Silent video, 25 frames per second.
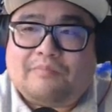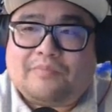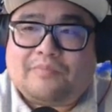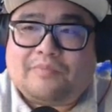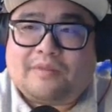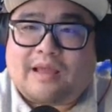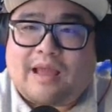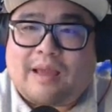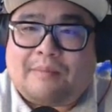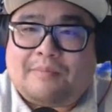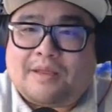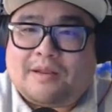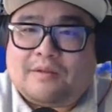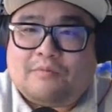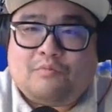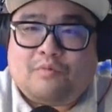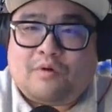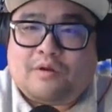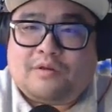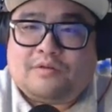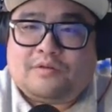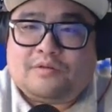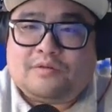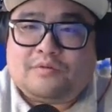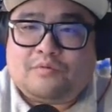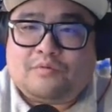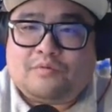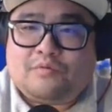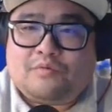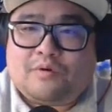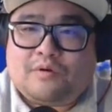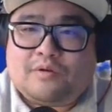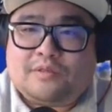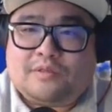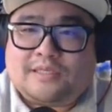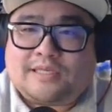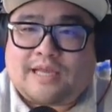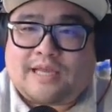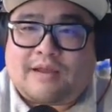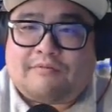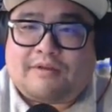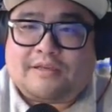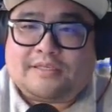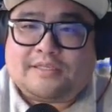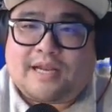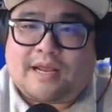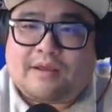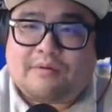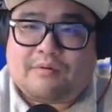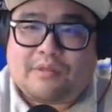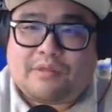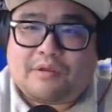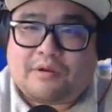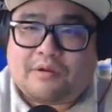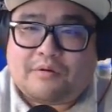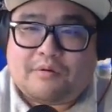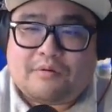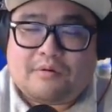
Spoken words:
I mean, does that resonate with you?